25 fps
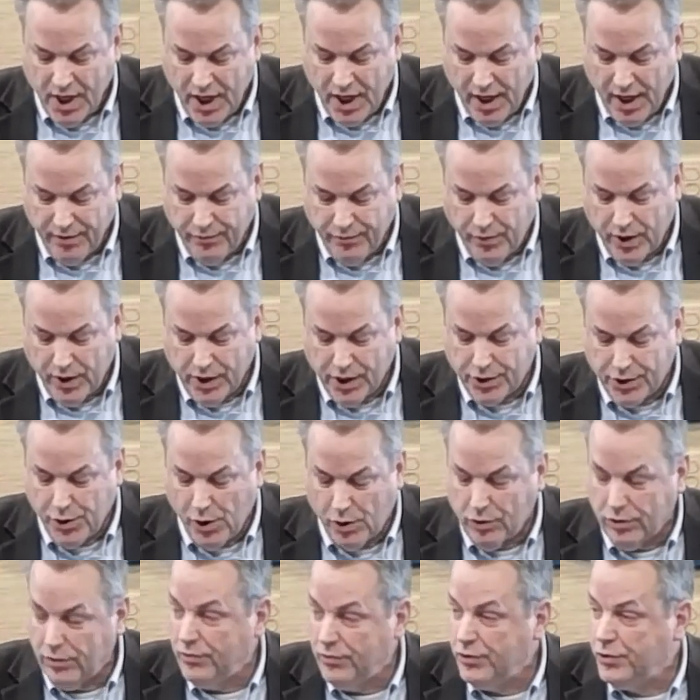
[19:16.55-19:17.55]
have won a
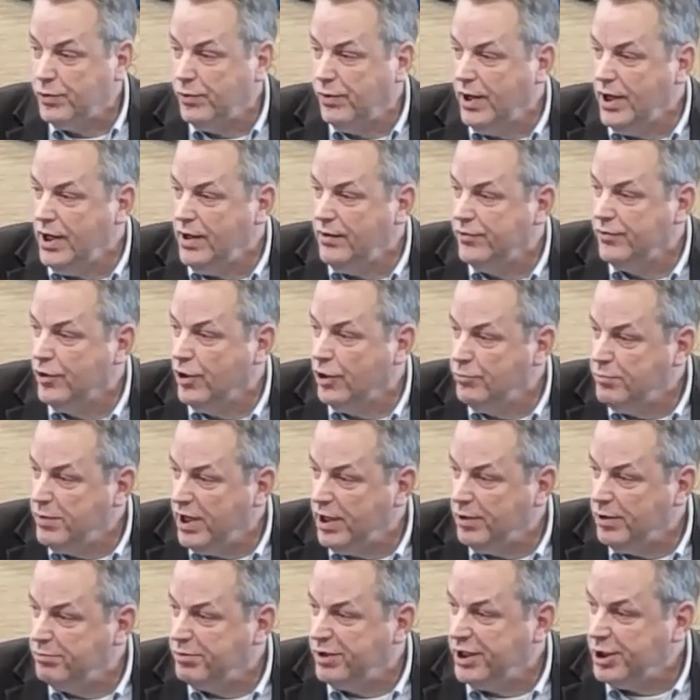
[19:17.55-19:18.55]
total of 12
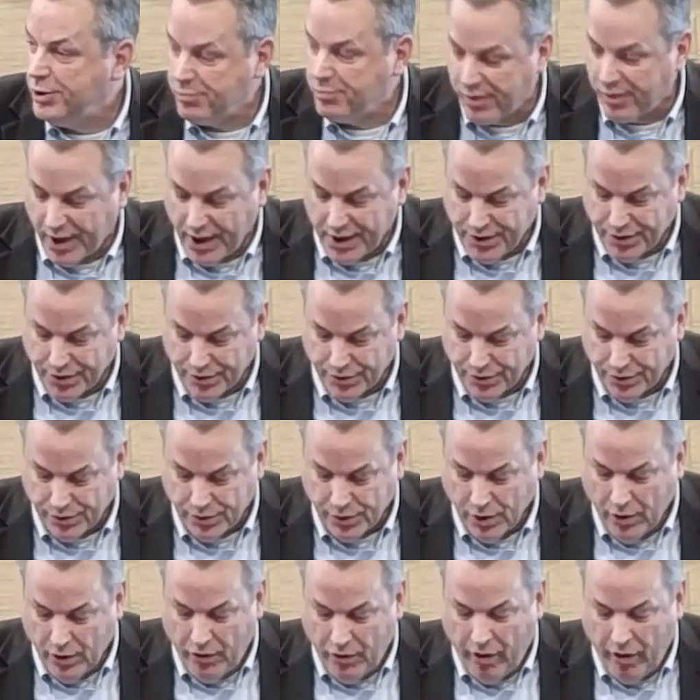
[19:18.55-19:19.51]
Nobel Peace Prizes,